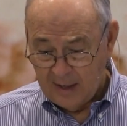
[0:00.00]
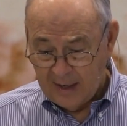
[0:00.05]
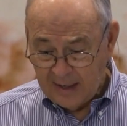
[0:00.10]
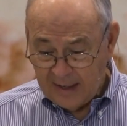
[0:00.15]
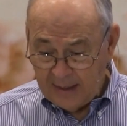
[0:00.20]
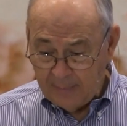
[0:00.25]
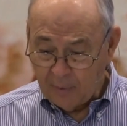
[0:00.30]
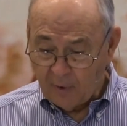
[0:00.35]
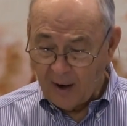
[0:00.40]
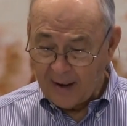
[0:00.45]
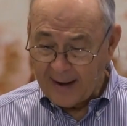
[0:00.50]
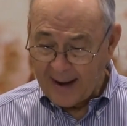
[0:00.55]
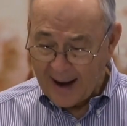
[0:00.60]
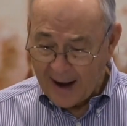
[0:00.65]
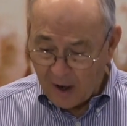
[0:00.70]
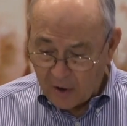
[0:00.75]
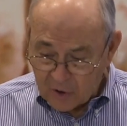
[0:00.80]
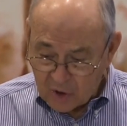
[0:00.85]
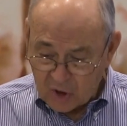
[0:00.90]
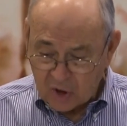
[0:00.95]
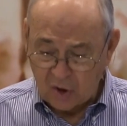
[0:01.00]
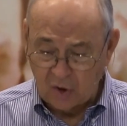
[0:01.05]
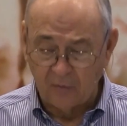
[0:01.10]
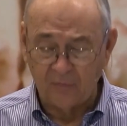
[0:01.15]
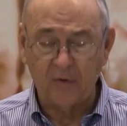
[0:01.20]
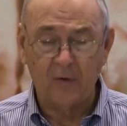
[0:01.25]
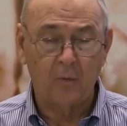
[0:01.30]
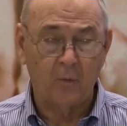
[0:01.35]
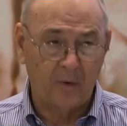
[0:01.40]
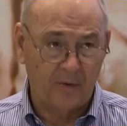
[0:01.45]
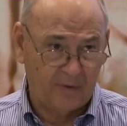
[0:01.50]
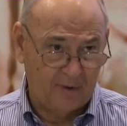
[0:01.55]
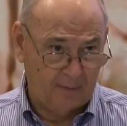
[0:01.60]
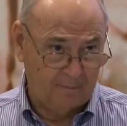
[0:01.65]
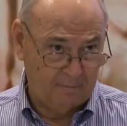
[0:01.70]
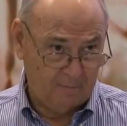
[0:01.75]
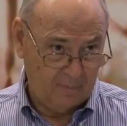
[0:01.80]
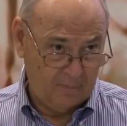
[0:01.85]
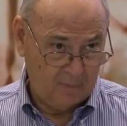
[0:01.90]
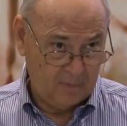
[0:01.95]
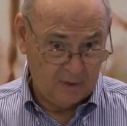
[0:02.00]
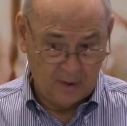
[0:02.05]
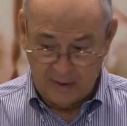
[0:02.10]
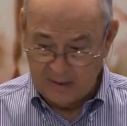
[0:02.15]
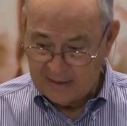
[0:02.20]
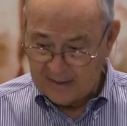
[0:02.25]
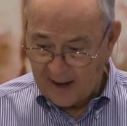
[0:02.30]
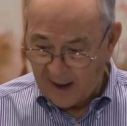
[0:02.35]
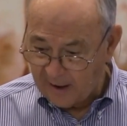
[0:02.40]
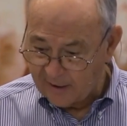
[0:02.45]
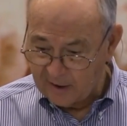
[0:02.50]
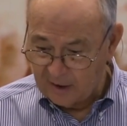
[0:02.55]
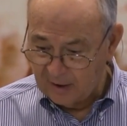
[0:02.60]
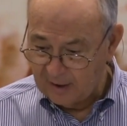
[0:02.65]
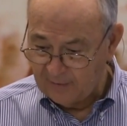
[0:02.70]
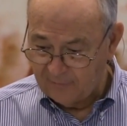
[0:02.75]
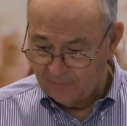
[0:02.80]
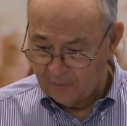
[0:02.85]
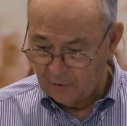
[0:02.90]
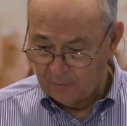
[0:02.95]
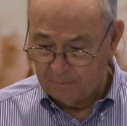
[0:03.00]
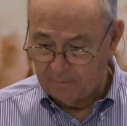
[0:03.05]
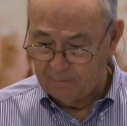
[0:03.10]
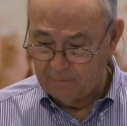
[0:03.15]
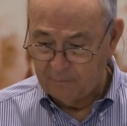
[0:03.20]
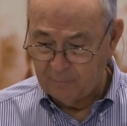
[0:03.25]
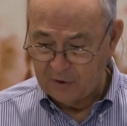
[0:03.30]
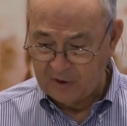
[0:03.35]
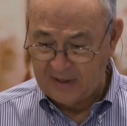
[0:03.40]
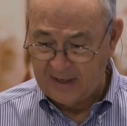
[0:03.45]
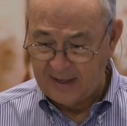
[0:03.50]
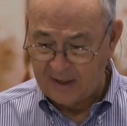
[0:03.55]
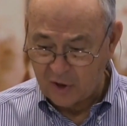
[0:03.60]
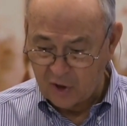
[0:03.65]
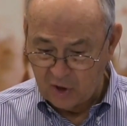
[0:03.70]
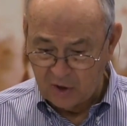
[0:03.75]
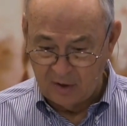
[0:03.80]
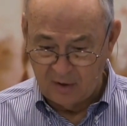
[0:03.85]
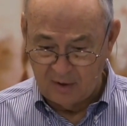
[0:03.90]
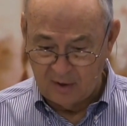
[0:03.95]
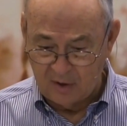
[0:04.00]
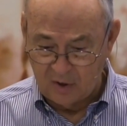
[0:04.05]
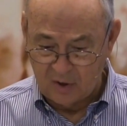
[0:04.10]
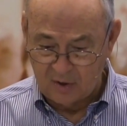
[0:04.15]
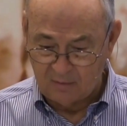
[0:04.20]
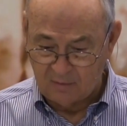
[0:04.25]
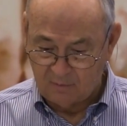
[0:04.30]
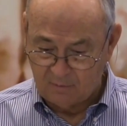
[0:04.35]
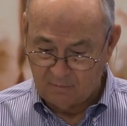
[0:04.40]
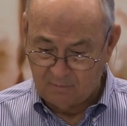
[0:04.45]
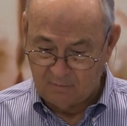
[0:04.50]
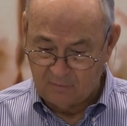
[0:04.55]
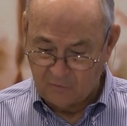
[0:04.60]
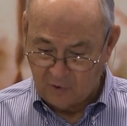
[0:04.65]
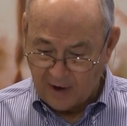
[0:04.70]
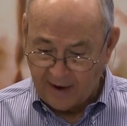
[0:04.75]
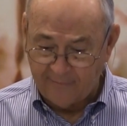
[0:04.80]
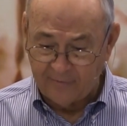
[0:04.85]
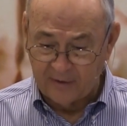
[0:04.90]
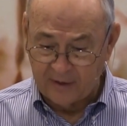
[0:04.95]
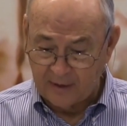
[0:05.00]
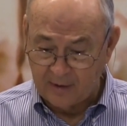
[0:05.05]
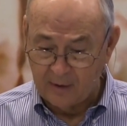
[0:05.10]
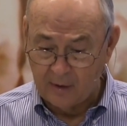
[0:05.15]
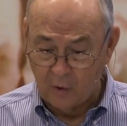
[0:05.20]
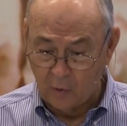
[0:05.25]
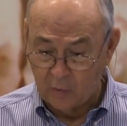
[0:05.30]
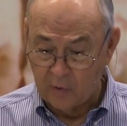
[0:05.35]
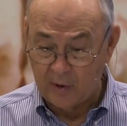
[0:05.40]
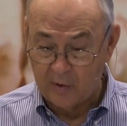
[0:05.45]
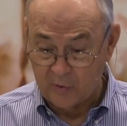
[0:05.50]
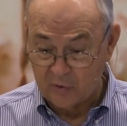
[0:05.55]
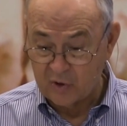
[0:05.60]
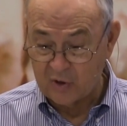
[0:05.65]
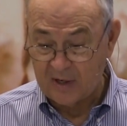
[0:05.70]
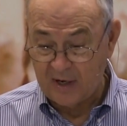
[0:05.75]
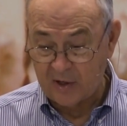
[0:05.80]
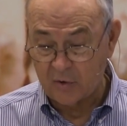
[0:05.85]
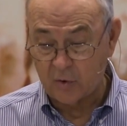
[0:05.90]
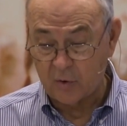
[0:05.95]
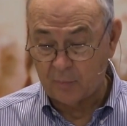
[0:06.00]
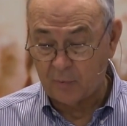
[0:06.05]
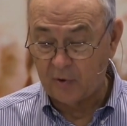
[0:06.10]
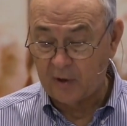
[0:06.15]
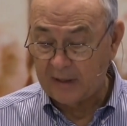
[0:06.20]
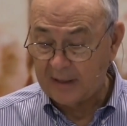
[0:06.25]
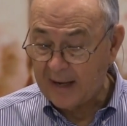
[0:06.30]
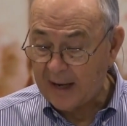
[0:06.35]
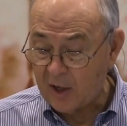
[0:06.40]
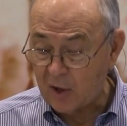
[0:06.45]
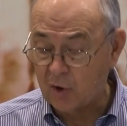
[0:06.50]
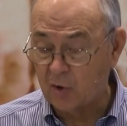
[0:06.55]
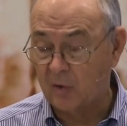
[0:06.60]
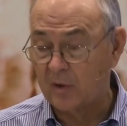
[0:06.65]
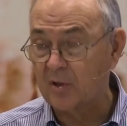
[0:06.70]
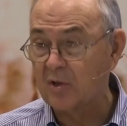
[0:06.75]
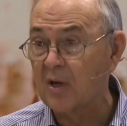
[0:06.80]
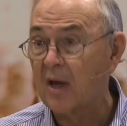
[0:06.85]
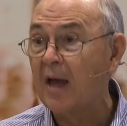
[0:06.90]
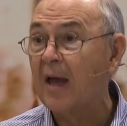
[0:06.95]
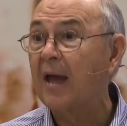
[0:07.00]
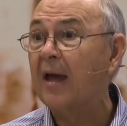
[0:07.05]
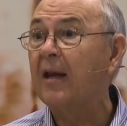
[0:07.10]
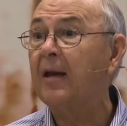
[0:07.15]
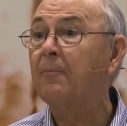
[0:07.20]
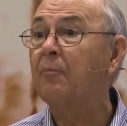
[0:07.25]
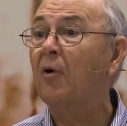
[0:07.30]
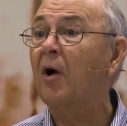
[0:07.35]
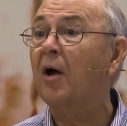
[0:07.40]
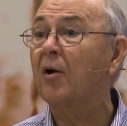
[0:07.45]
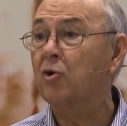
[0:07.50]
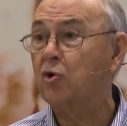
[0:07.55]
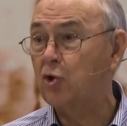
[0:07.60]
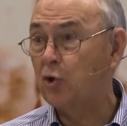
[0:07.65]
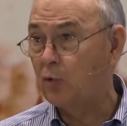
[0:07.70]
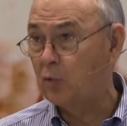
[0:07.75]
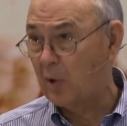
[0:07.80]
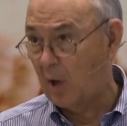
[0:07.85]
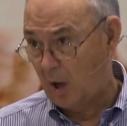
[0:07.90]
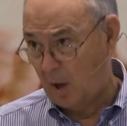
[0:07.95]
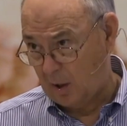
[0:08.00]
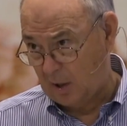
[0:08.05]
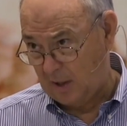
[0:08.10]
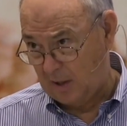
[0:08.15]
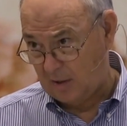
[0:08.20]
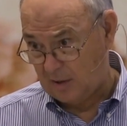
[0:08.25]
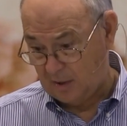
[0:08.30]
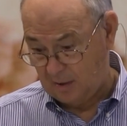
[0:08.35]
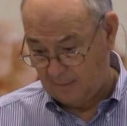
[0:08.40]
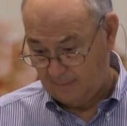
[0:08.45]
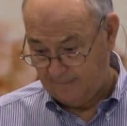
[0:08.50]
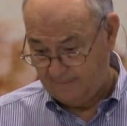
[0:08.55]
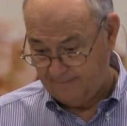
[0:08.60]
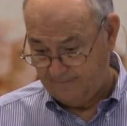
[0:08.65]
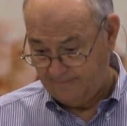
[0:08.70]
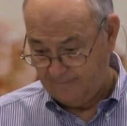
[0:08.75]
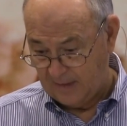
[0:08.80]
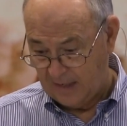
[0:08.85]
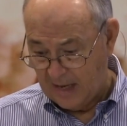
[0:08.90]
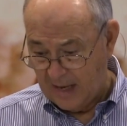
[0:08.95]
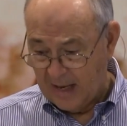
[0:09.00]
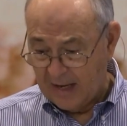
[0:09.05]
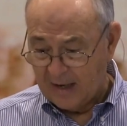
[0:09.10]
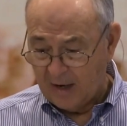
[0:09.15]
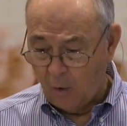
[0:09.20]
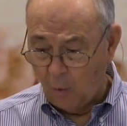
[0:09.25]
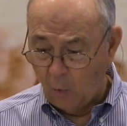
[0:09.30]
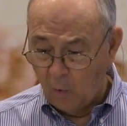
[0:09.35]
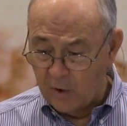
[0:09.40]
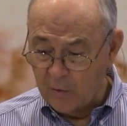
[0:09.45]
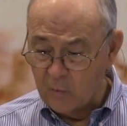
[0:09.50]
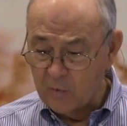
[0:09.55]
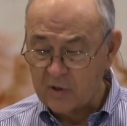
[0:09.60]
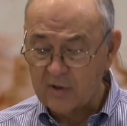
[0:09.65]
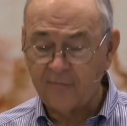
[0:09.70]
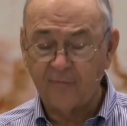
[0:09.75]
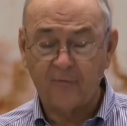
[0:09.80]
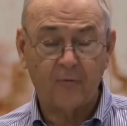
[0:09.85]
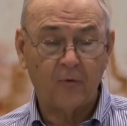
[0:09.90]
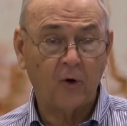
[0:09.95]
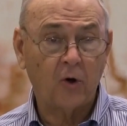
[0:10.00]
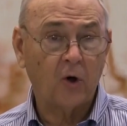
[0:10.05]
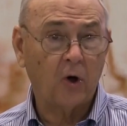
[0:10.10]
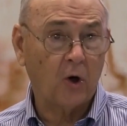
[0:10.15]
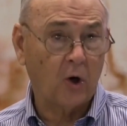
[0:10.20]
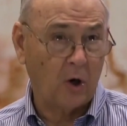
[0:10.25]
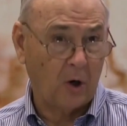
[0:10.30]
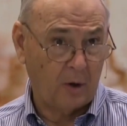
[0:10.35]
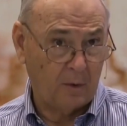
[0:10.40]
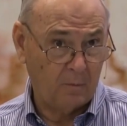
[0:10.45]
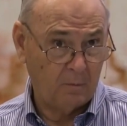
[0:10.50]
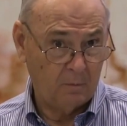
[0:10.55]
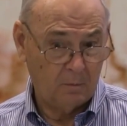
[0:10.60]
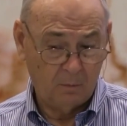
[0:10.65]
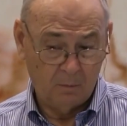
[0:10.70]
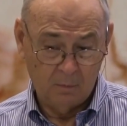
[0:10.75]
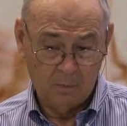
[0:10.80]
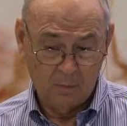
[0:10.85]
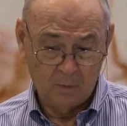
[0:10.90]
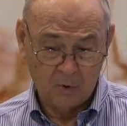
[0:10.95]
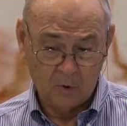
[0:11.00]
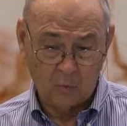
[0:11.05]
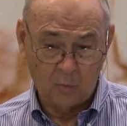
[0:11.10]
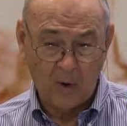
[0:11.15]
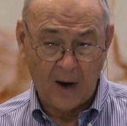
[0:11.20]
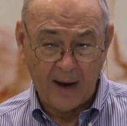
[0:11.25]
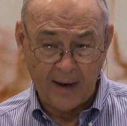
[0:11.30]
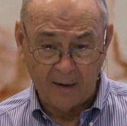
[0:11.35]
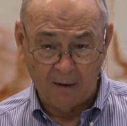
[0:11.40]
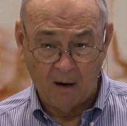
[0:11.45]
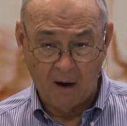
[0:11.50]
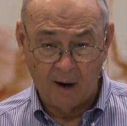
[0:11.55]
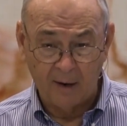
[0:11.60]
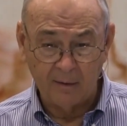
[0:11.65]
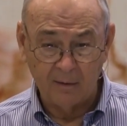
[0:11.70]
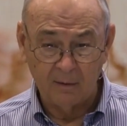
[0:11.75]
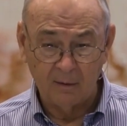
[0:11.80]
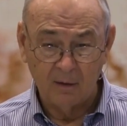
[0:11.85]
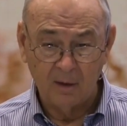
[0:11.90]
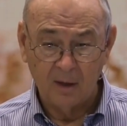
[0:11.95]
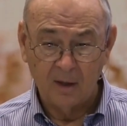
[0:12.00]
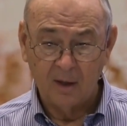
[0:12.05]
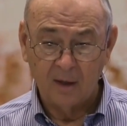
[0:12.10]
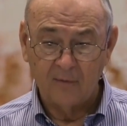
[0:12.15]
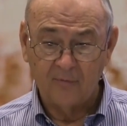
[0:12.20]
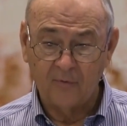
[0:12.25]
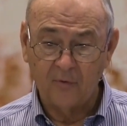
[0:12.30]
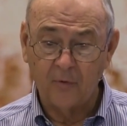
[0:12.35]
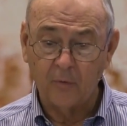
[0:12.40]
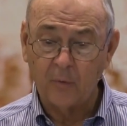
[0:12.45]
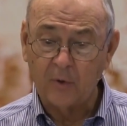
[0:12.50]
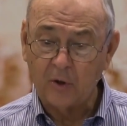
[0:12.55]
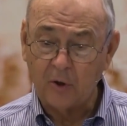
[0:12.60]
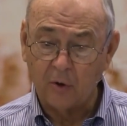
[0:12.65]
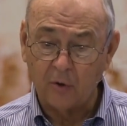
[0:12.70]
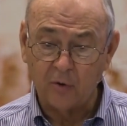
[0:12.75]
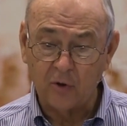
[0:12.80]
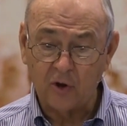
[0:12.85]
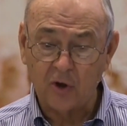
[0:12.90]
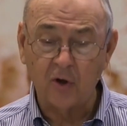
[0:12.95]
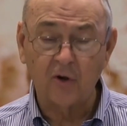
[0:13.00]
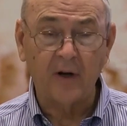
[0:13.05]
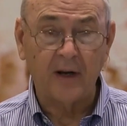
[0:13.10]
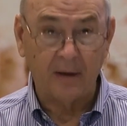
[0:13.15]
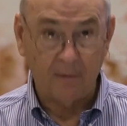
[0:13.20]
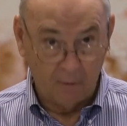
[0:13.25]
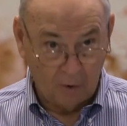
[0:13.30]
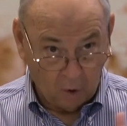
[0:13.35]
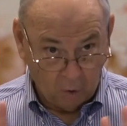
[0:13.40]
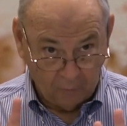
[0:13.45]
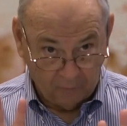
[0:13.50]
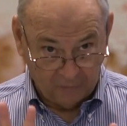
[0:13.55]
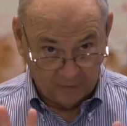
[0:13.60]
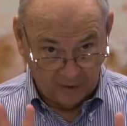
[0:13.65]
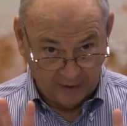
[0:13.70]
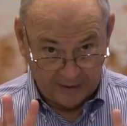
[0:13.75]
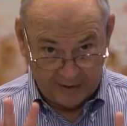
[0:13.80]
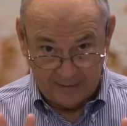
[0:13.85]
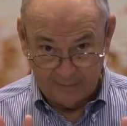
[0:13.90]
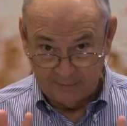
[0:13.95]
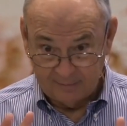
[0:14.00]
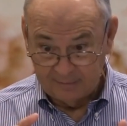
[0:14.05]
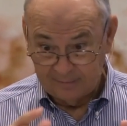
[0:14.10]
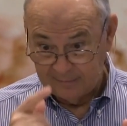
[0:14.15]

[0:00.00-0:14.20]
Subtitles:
And he brought a house servant with him, undoubtedly for protection, as traveling alone in those days was pretty dangerous, and he brought 2 donkeys. Now, one was for her to ride on for the return journey, hopefully,